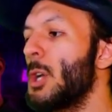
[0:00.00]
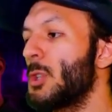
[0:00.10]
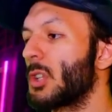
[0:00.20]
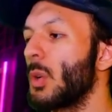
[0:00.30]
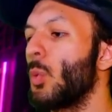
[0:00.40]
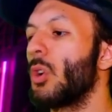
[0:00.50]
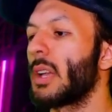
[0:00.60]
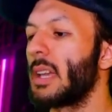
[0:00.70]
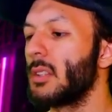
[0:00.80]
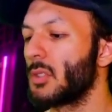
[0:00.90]
she's going to walk
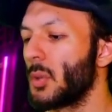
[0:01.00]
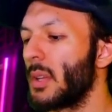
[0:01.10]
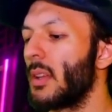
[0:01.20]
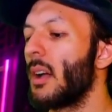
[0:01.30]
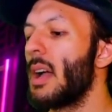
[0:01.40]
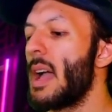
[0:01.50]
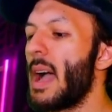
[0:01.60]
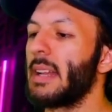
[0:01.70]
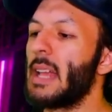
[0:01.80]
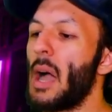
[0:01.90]
into here,
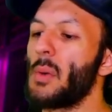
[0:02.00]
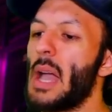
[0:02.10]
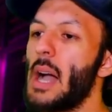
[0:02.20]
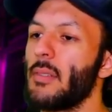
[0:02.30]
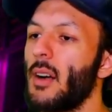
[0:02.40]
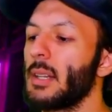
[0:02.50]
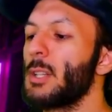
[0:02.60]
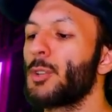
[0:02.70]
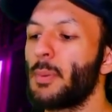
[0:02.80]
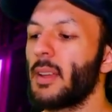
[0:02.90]
and now we have Ali
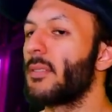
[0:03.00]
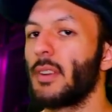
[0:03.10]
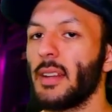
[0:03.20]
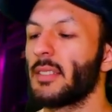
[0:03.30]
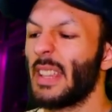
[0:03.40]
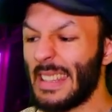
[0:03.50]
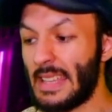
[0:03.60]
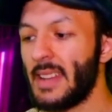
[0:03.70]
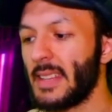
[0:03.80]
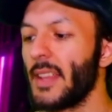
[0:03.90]
just being a friend saying
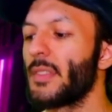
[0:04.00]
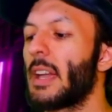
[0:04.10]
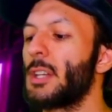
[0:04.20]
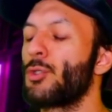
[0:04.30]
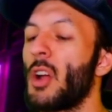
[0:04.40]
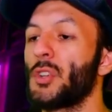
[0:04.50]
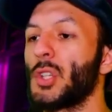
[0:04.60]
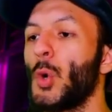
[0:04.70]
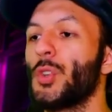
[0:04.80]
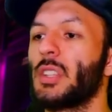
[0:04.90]
get in there and try not to cause